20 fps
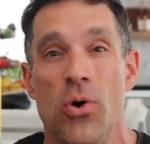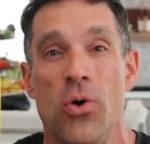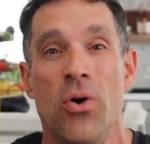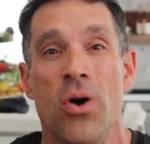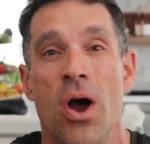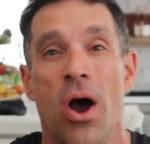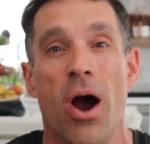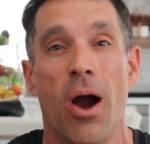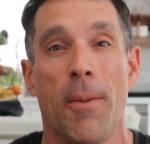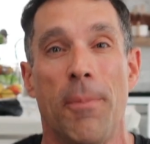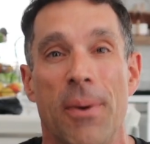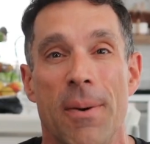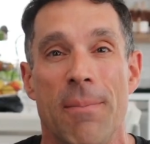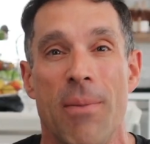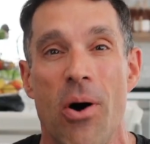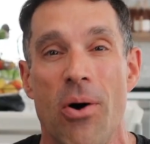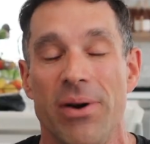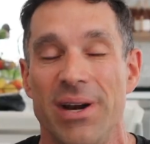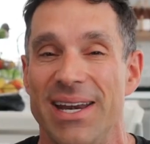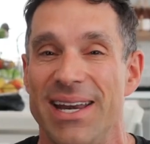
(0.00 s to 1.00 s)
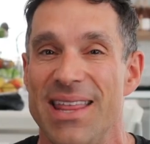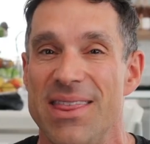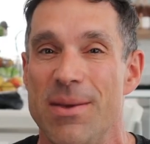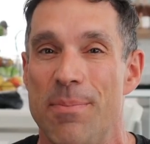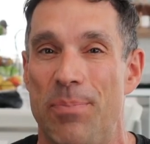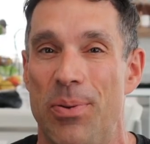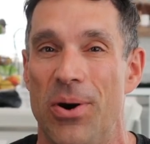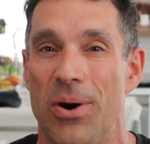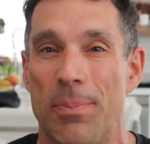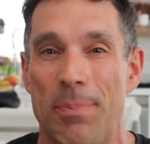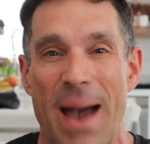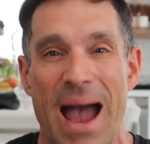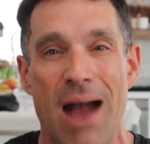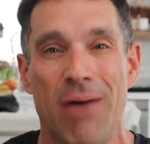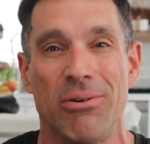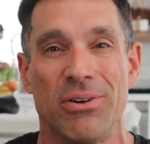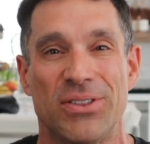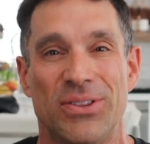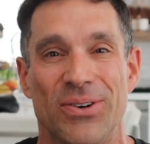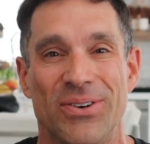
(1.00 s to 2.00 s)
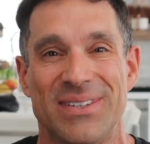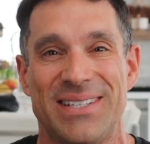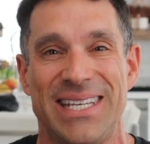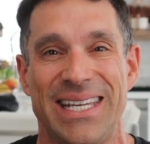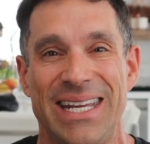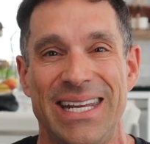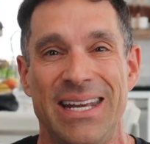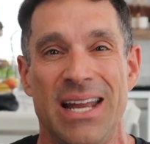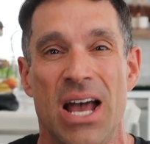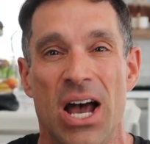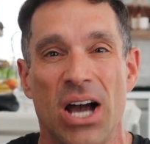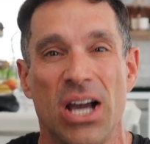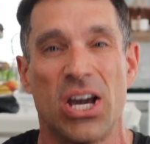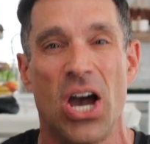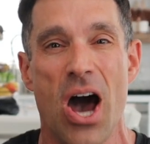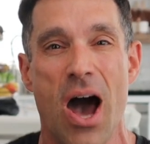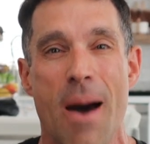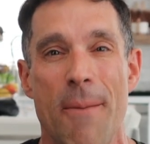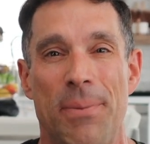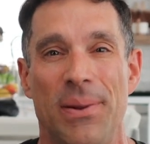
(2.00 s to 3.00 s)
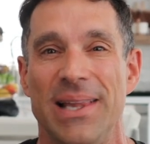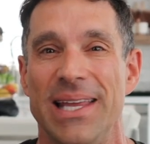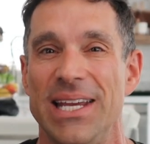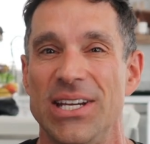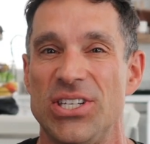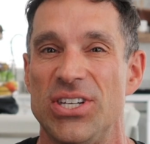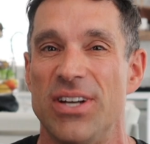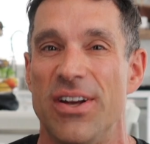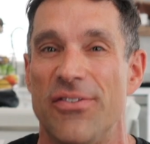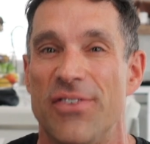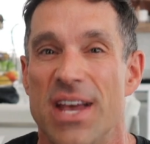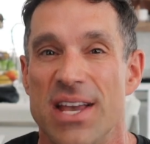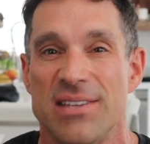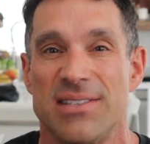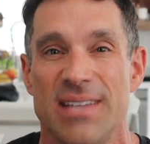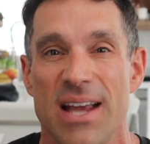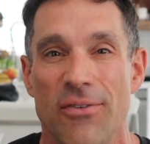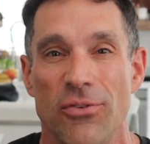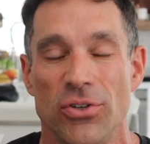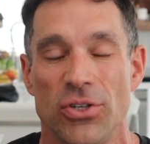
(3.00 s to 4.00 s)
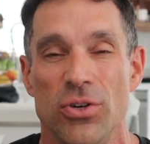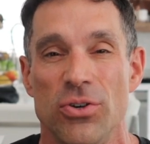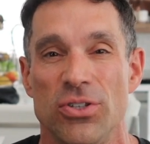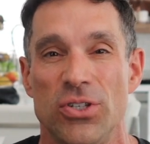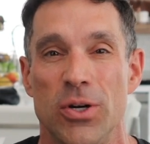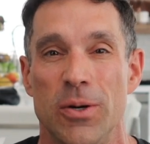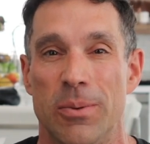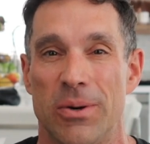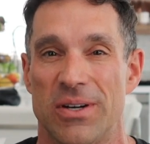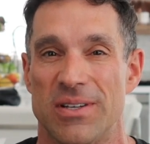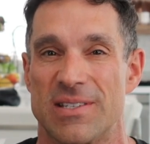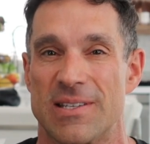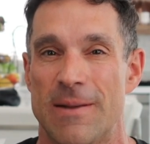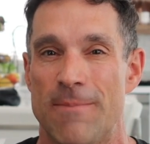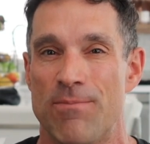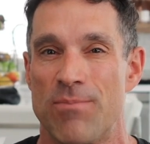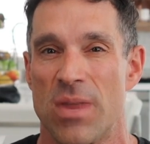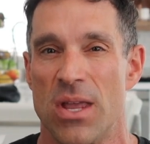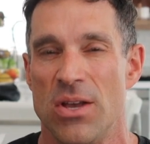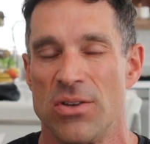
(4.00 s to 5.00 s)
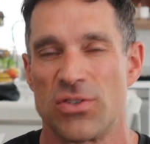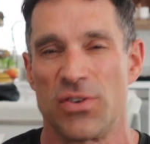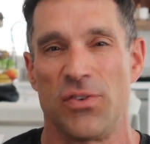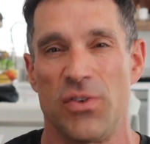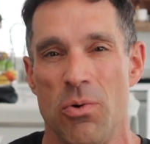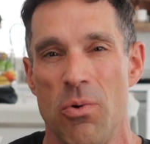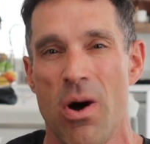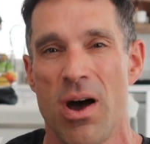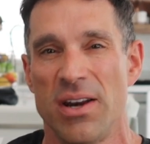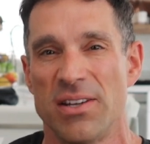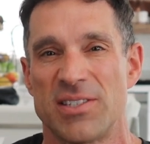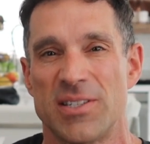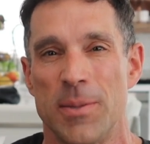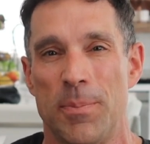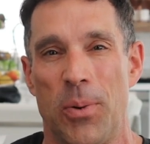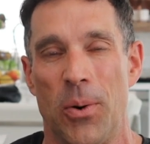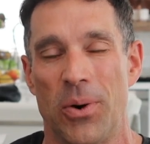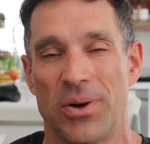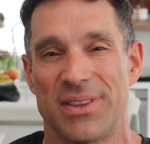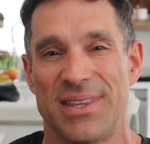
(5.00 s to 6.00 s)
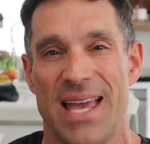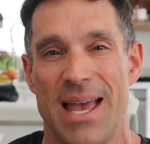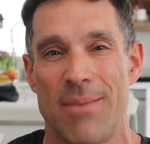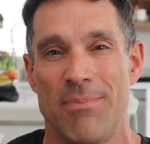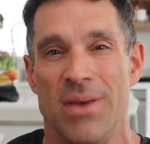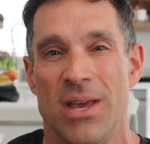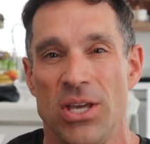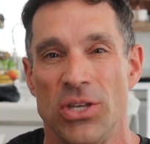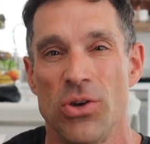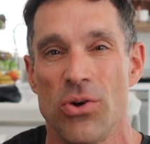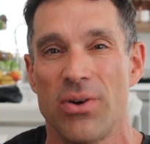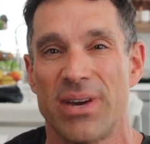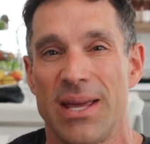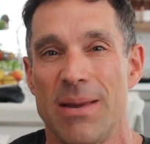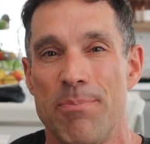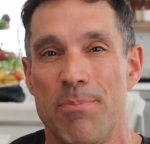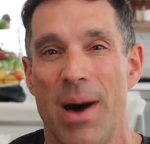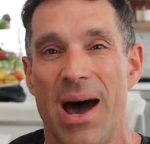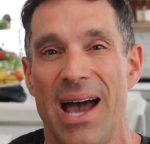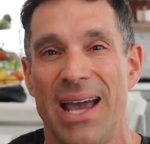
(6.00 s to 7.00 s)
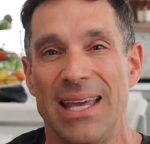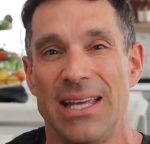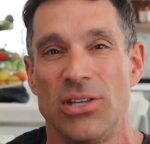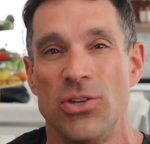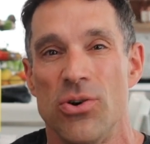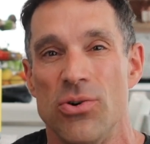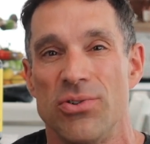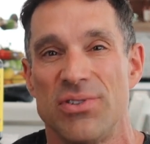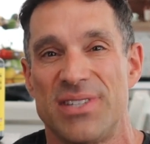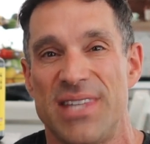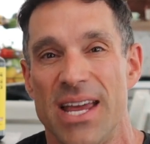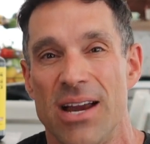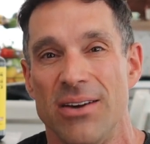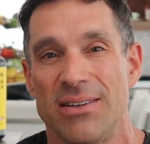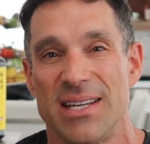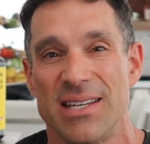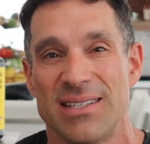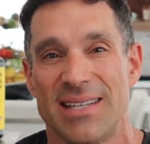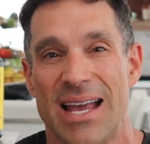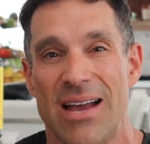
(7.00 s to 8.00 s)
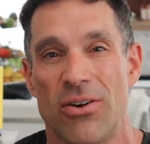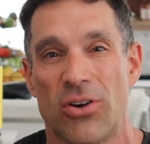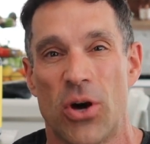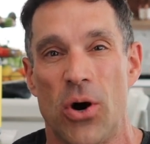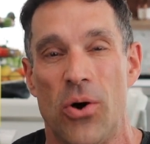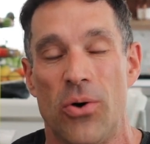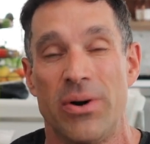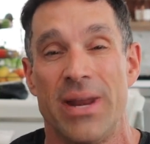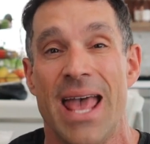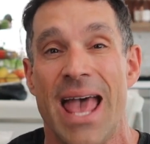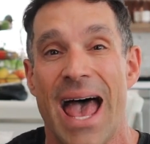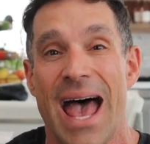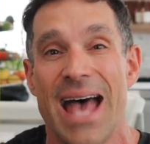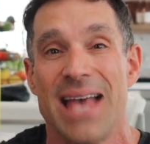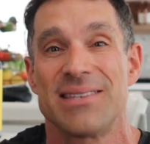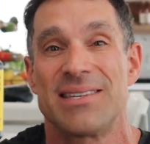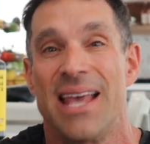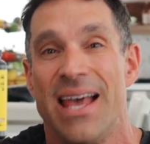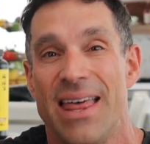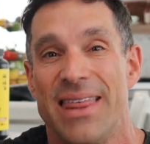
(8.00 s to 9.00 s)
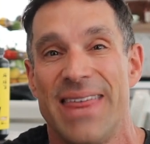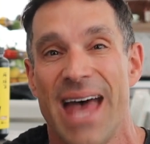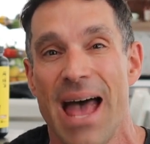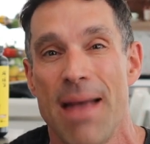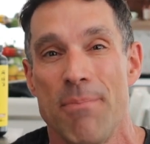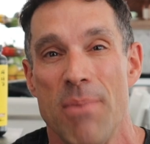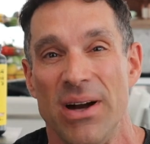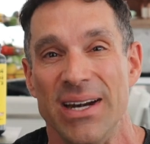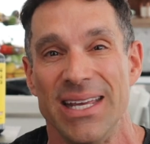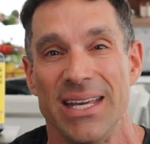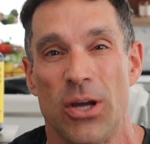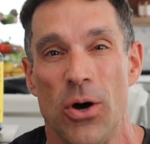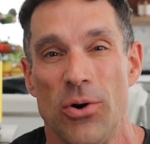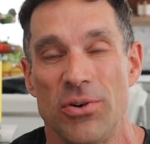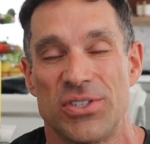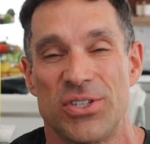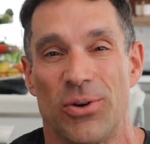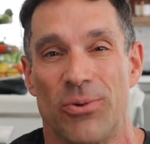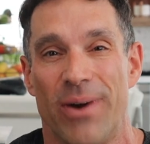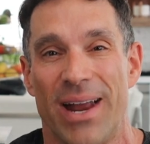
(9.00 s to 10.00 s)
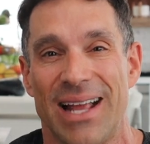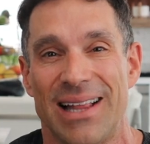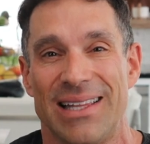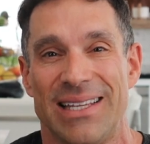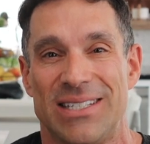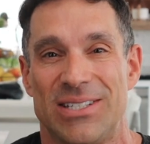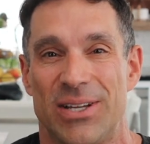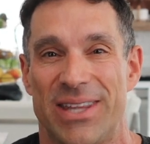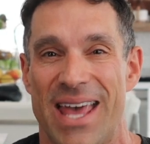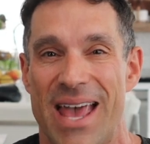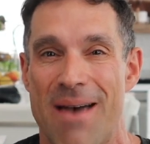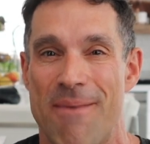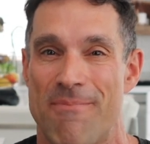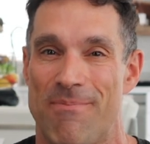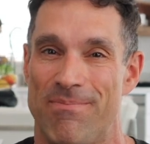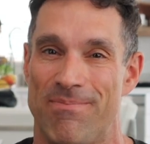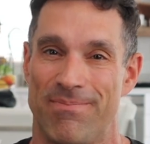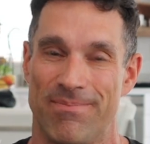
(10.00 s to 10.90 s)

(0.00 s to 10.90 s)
who are promoted in the book, Power 13, a compilation of several YouTubers. So if you want to support them, you can buy and use their discount code, as that money goes directly to them.